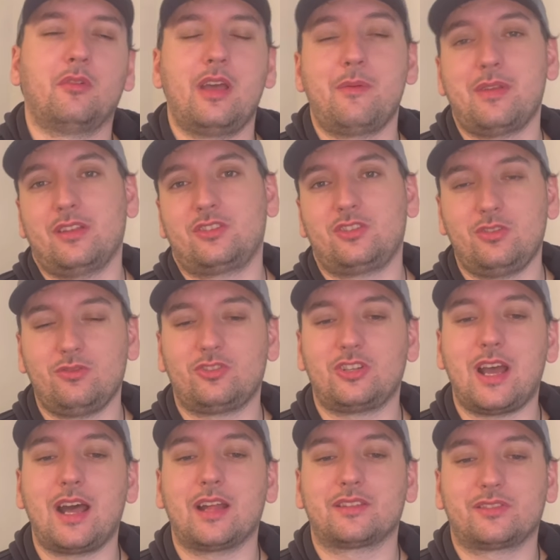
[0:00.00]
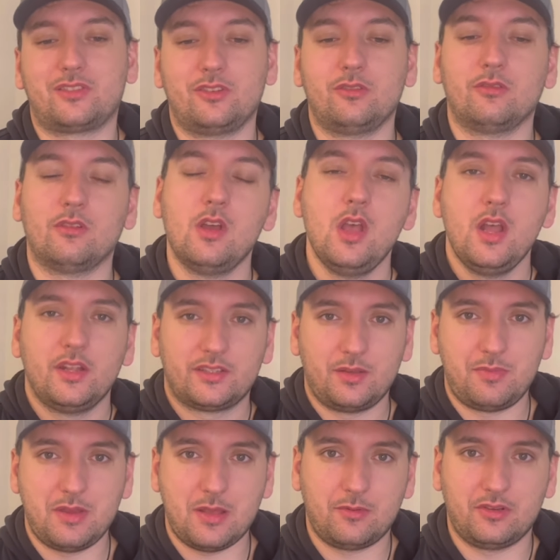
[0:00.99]
And we had two shots, too, to
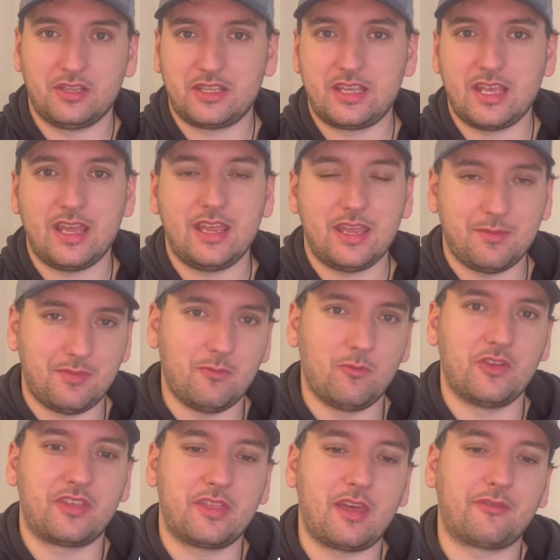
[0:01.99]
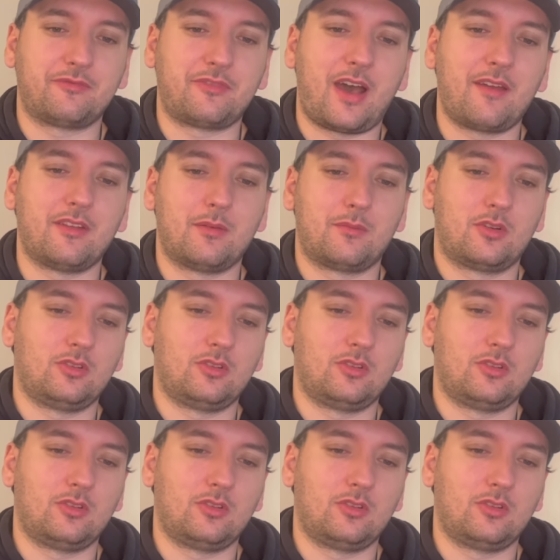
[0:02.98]
be able to get within that five number.